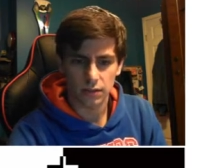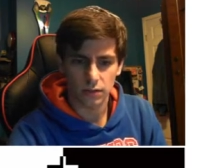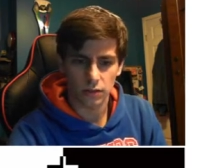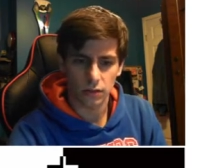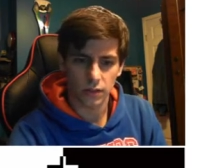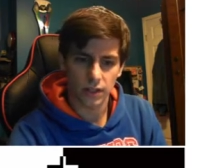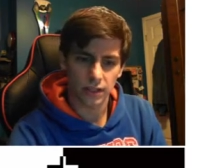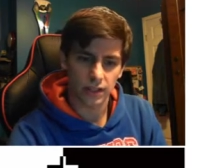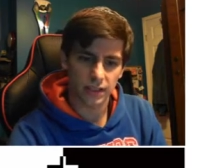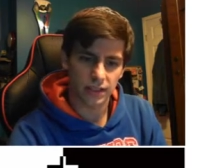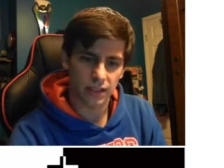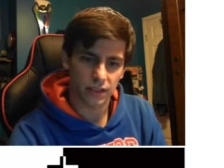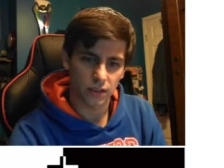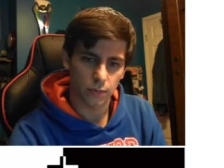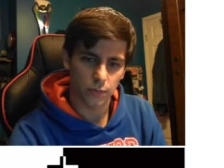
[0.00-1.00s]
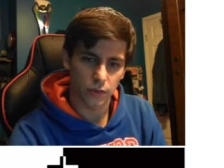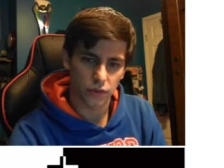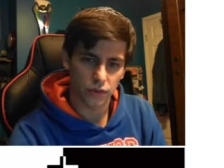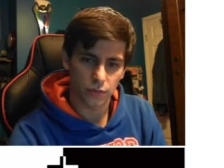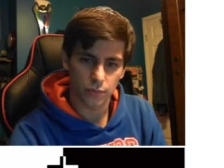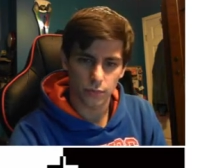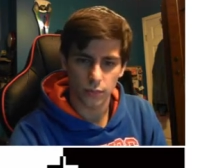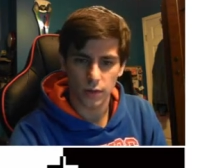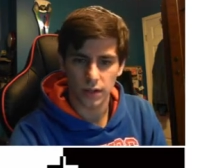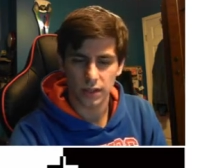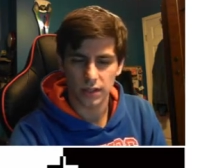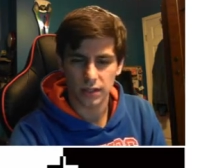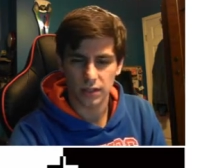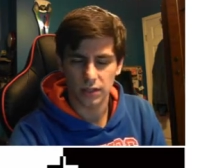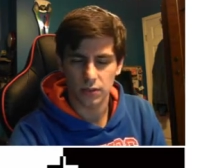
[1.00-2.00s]
so that lets out the bishop while
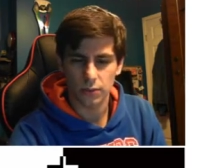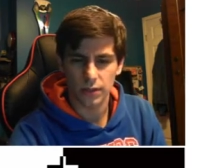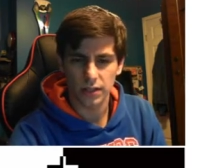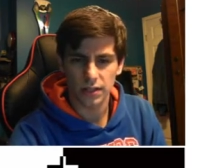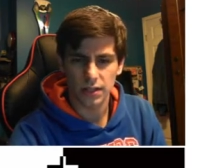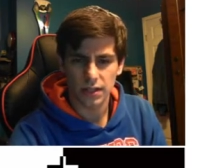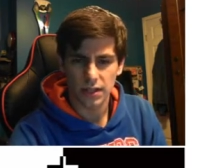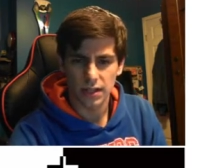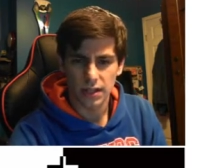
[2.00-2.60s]
hitting the queen.